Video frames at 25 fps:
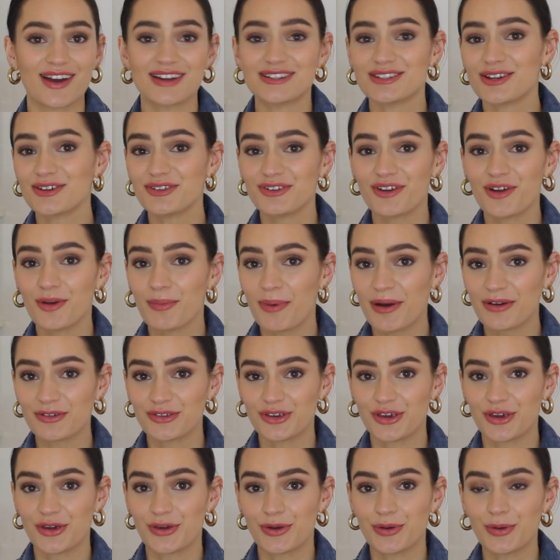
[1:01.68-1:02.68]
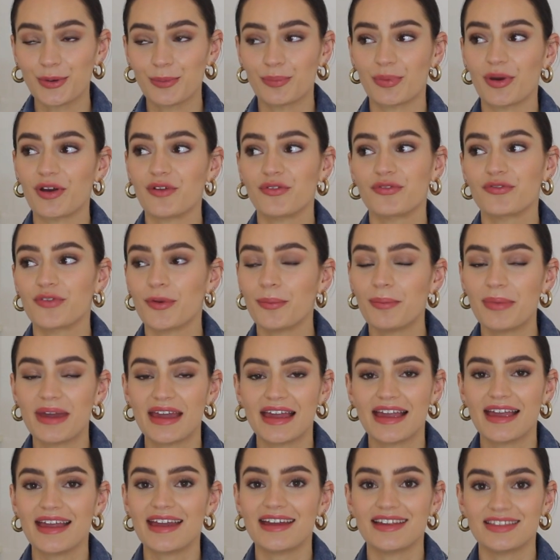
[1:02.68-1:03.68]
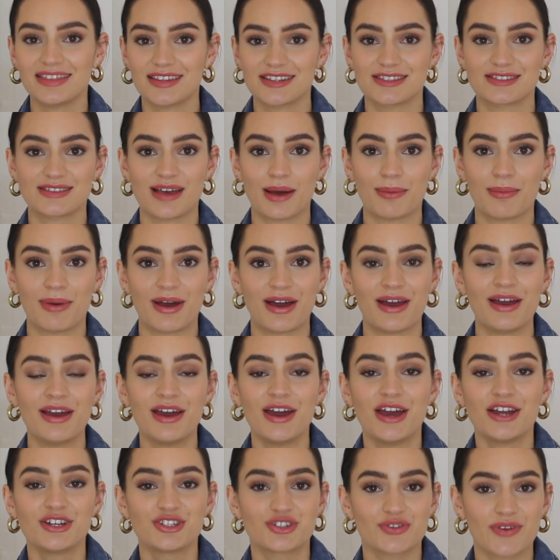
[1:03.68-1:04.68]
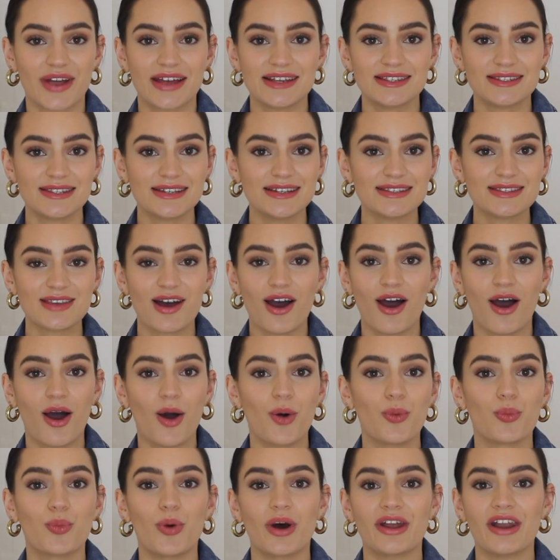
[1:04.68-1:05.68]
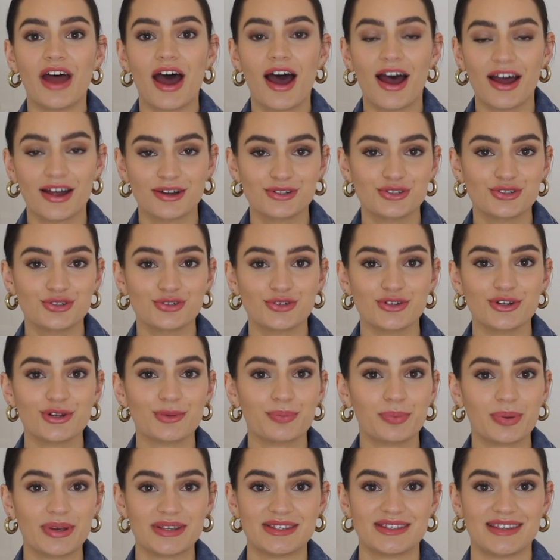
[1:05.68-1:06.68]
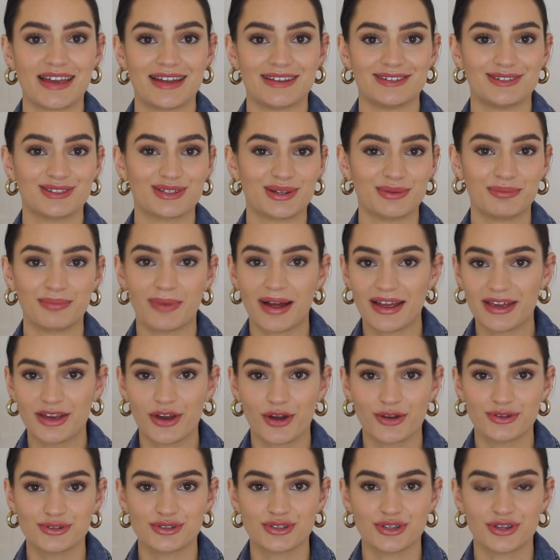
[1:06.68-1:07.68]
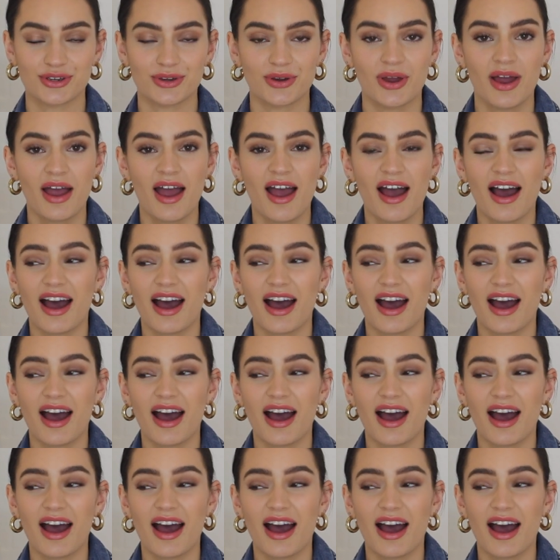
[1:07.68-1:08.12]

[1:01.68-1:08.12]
I don't know about you, but for me in the summer, dresses are 100% my go-to.